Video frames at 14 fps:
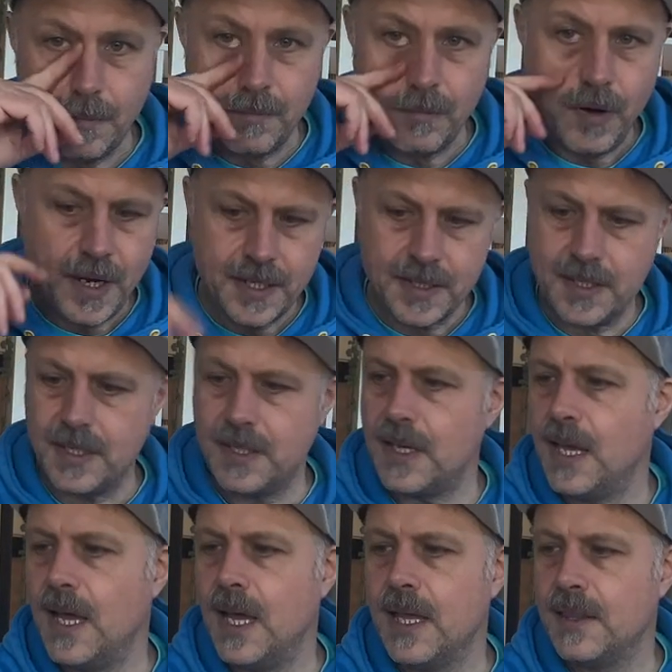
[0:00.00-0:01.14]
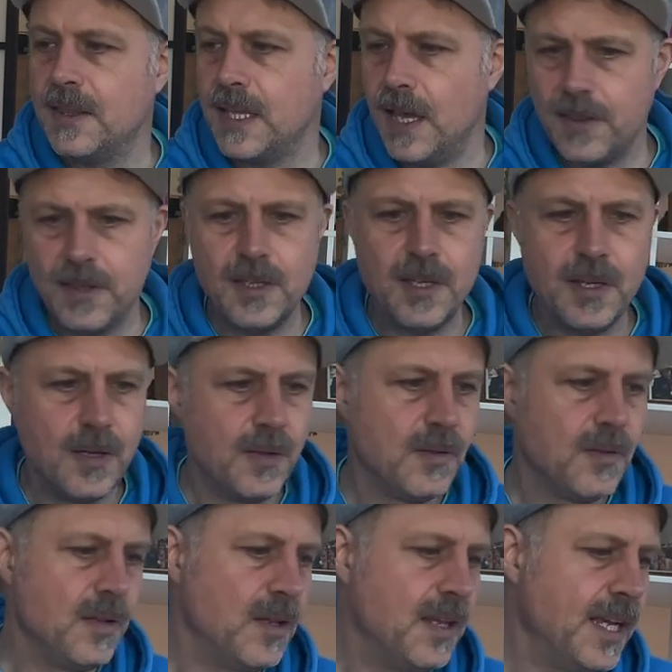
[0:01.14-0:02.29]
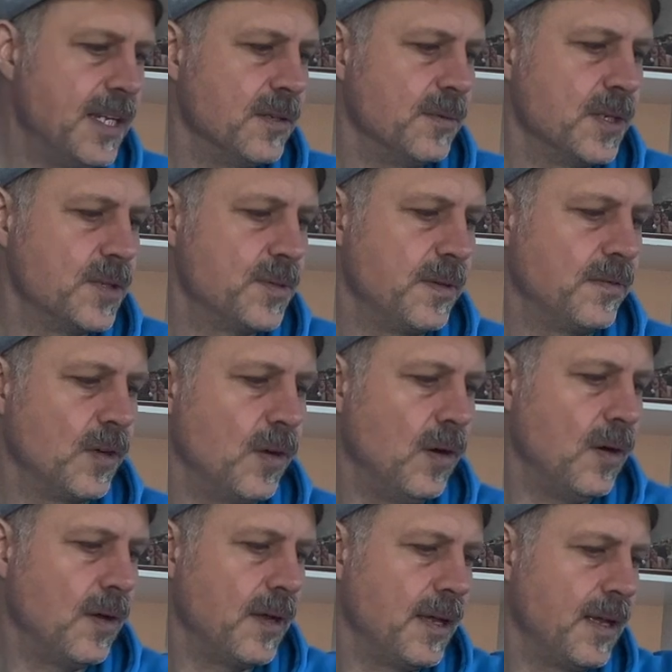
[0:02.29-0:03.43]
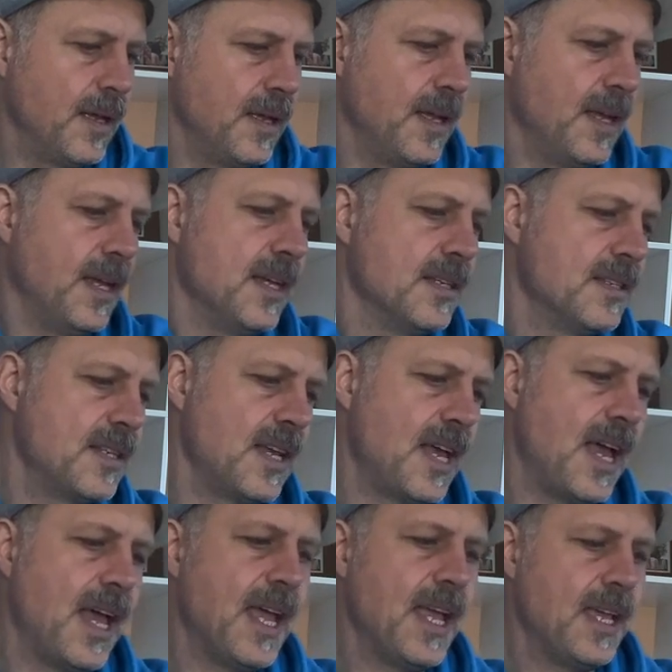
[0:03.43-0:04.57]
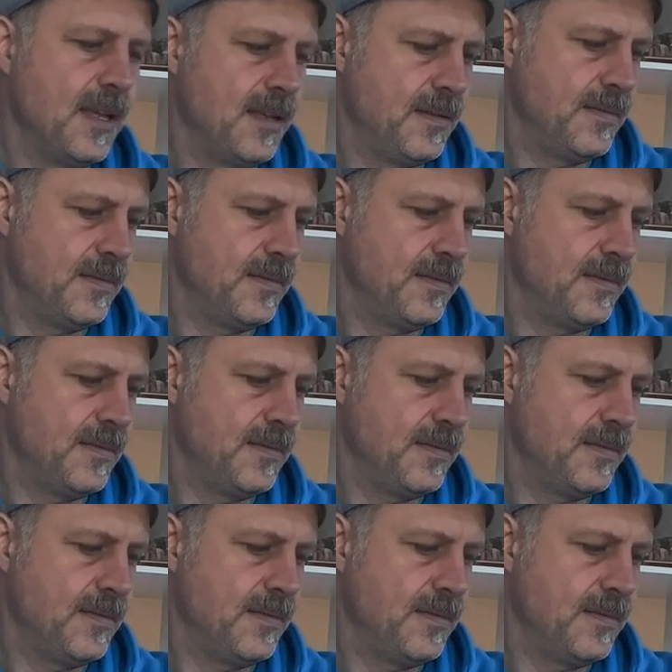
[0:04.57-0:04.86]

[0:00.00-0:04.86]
Right, the other leader which we've got is a